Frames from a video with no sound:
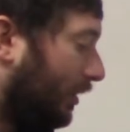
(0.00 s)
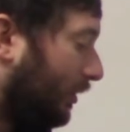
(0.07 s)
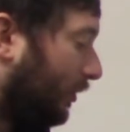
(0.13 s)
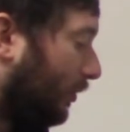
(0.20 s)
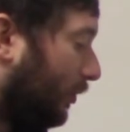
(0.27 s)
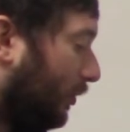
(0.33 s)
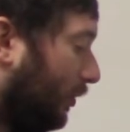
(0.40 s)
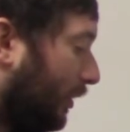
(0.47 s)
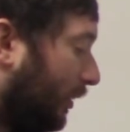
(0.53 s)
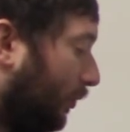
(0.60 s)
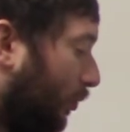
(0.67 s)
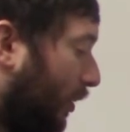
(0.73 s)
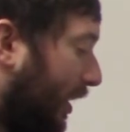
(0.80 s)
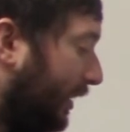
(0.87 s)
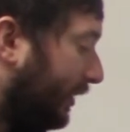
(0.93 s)
Or
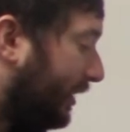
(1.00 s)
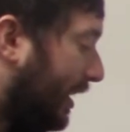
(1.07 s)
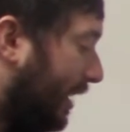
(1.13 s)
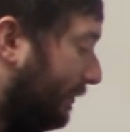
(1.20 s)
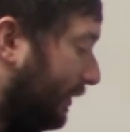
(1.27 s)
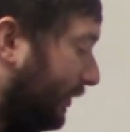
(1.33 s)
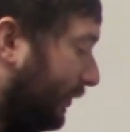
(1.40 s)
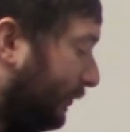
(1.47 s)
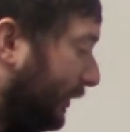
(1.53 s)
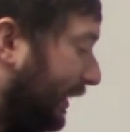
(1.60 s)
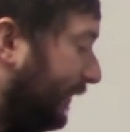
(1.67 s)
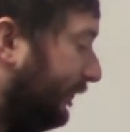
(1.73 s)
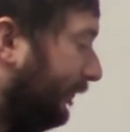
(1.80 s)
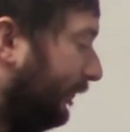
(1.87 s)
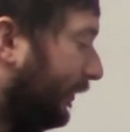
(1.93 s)
1,
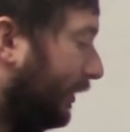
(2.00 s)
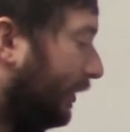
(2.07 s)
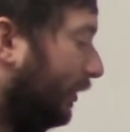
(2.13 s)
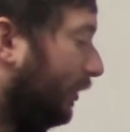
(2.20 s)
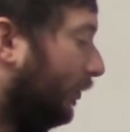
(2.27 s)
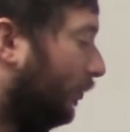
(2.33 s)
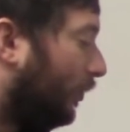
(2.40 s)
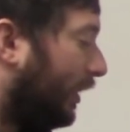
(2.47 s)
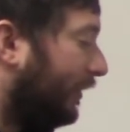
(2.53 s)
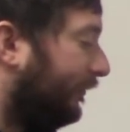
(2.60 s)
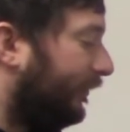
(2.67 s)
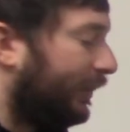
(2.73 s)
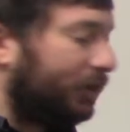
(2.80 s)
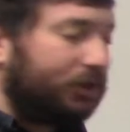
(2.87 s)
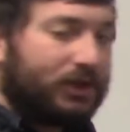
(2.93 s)
3 for one
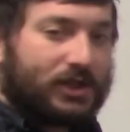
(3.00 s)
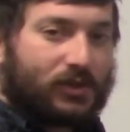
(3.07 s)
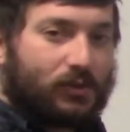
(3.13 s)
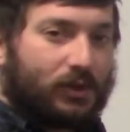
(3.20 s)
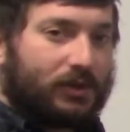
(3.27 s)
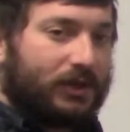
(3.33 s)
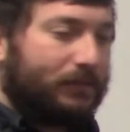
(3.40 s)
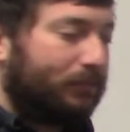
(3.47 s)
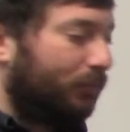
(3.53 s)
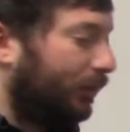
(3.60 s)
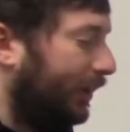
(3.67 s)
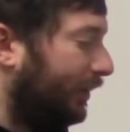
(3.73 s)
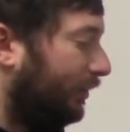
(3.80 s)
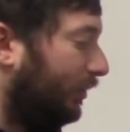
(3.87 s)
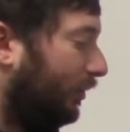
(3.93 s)
function's coordinate
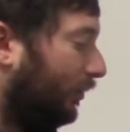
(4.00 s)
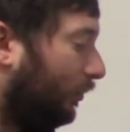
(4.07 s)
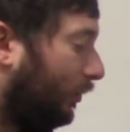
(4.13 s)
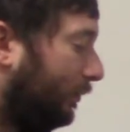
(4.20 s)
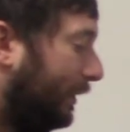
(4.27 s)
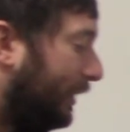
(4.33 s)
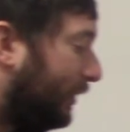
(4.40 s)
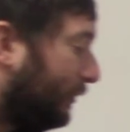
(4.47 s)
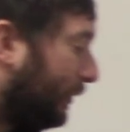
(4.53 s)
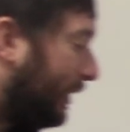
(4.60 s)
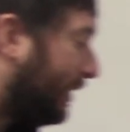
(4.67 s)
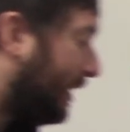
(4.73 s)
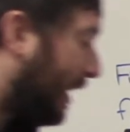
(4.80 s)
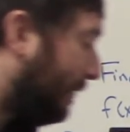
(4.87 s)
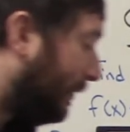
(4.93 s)
point will be 3,
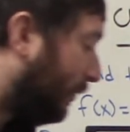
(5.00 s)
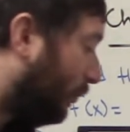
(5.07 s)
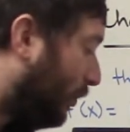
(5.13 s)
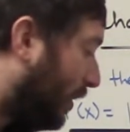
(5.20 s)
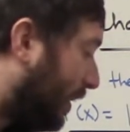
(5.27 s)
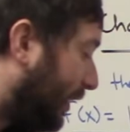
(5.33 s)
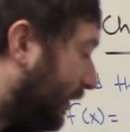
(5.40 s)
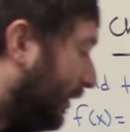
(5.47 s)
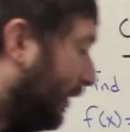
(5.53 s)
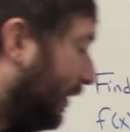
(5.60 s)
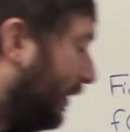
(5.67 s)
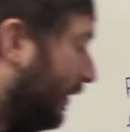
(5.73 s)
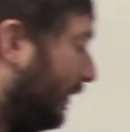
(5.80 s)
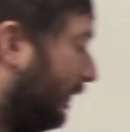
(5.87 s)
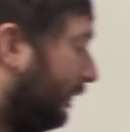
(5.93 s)
1
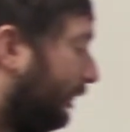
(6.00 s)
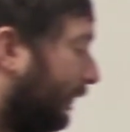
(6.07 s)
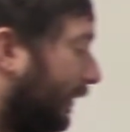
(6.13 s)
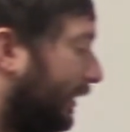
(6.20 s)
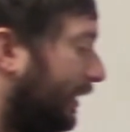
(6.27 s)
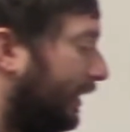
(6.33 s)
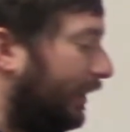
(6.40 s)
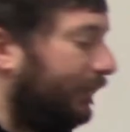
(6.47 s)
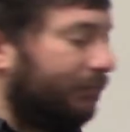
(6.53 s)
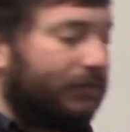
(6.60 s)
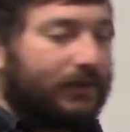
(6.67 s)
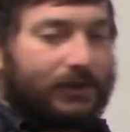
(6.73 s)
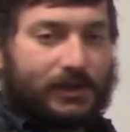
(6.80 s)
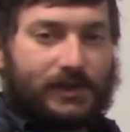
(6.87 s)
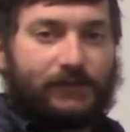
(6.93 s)
for an
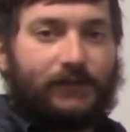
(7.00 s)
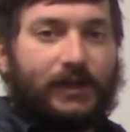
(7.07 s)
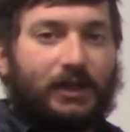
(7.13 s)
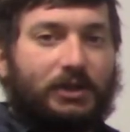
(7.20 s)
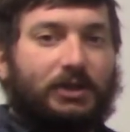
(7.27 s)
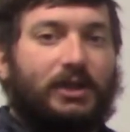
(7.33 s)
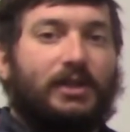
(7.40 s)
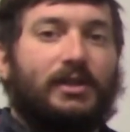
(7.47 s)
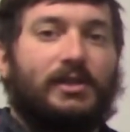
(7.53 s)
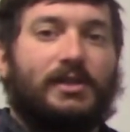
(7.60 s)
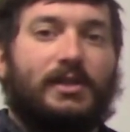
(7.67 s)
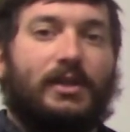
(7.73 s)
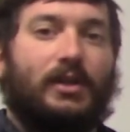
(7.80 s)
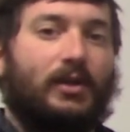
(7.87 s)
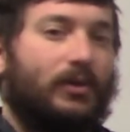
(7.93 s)
inverse
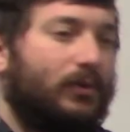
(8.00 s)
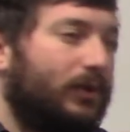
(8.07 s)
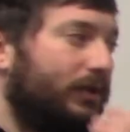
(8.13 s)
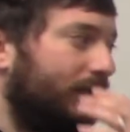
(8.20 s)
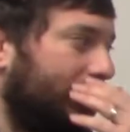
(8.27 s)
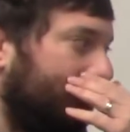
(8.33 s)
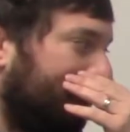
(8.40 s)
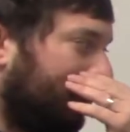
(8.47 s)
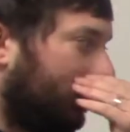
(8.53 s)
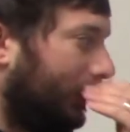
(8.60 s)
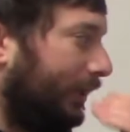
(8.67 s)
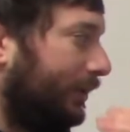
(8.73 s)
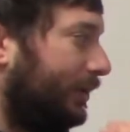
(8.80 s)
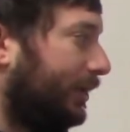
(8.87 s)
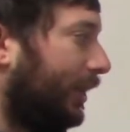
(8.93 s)
function's coordinate
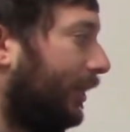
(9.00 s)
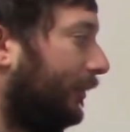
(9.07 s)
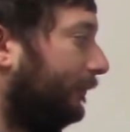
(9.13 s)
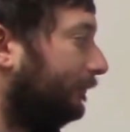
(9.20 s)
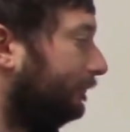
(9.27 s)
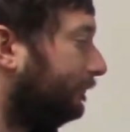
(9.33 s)
point. So,